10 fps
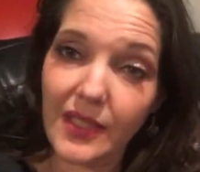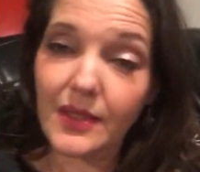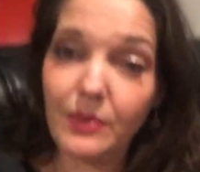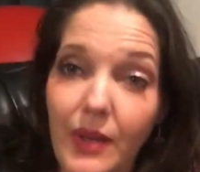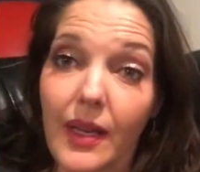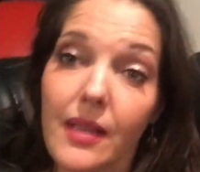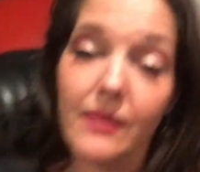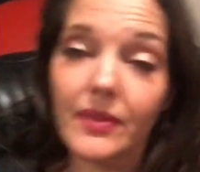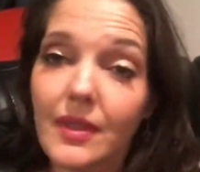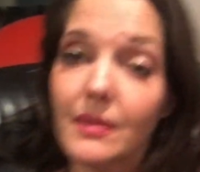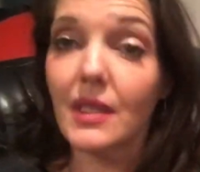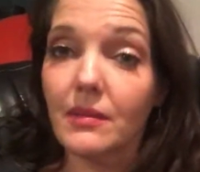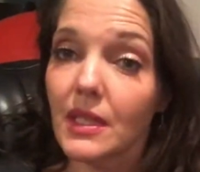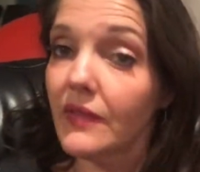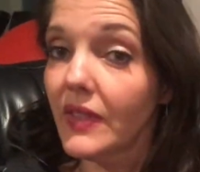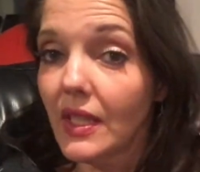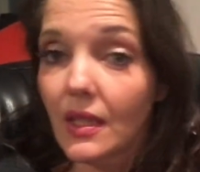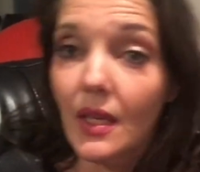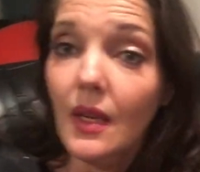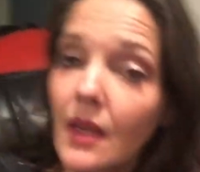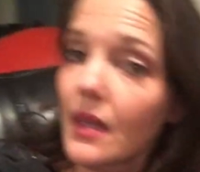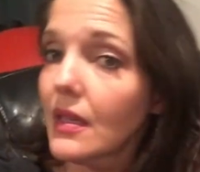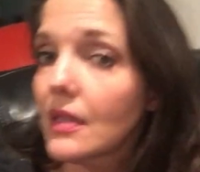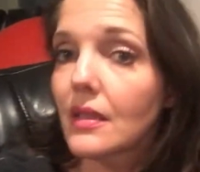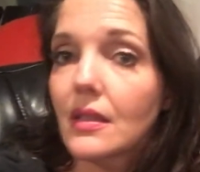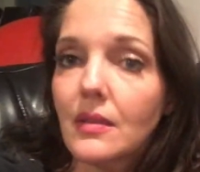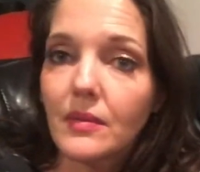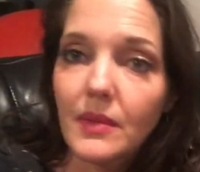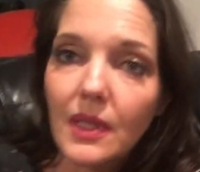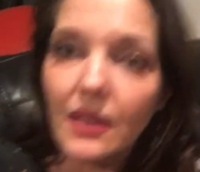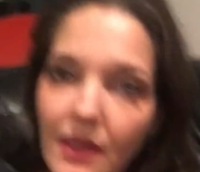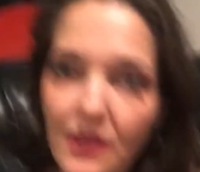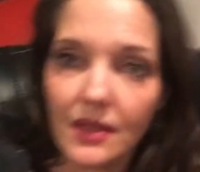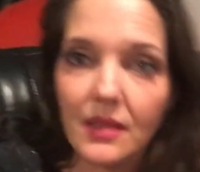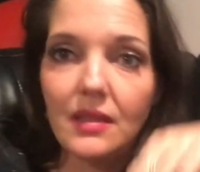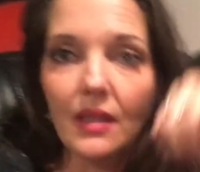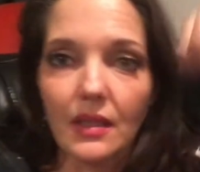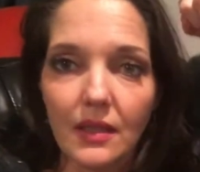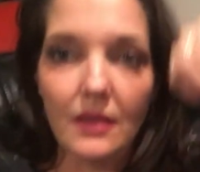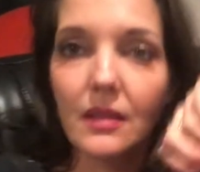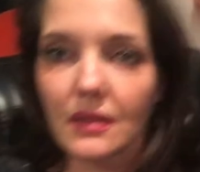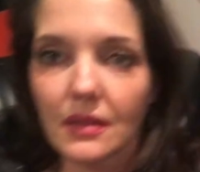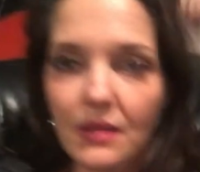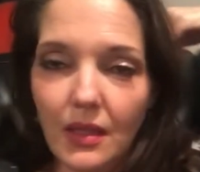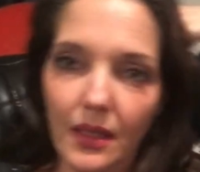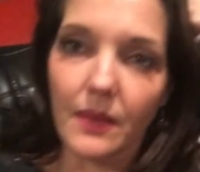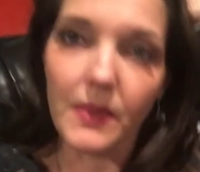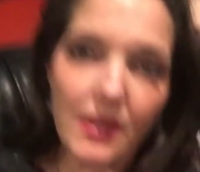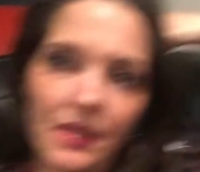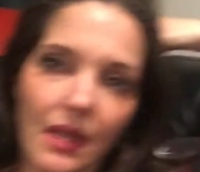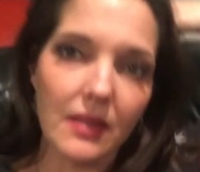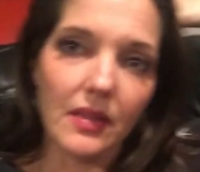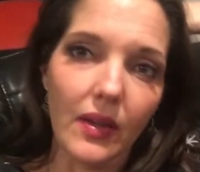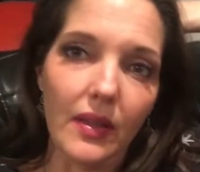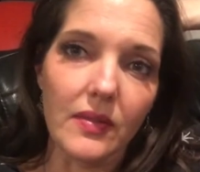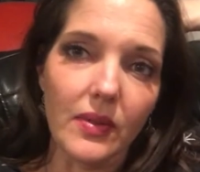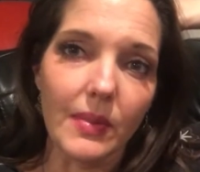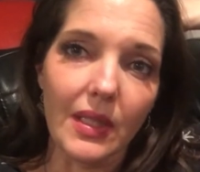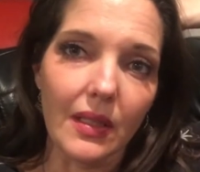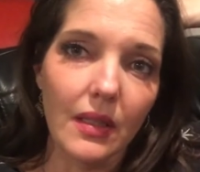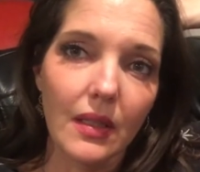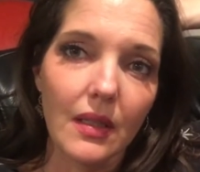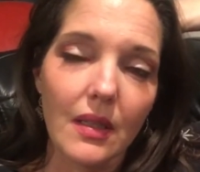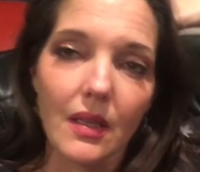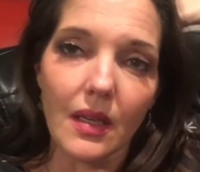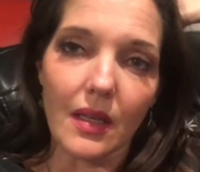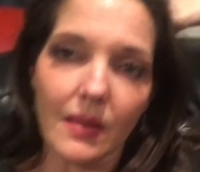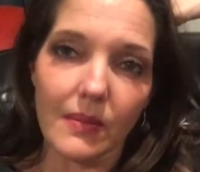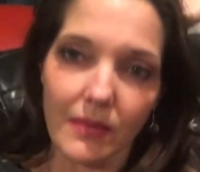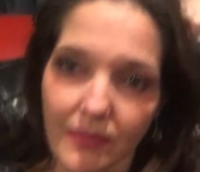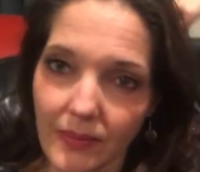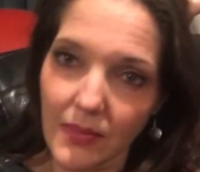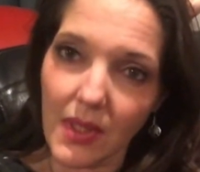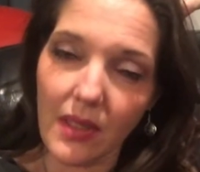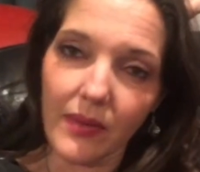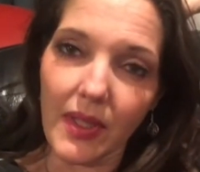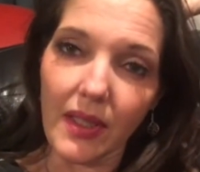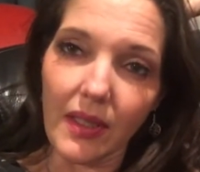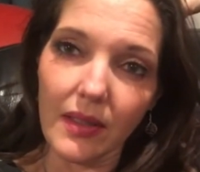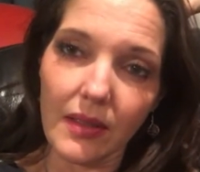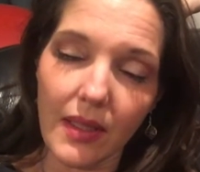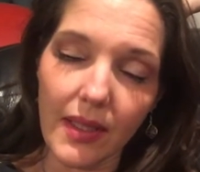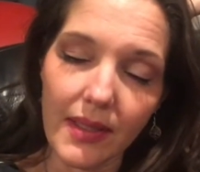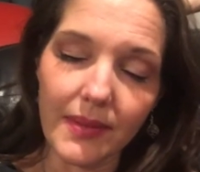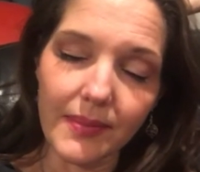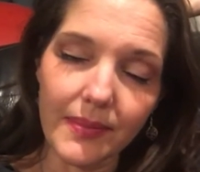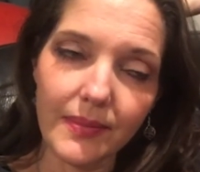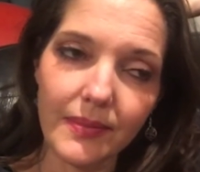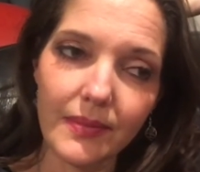is why I'm filming my feet. Um, but I'll just kind of suck it up and just talk to you guys for a minute. Um, anyway, um,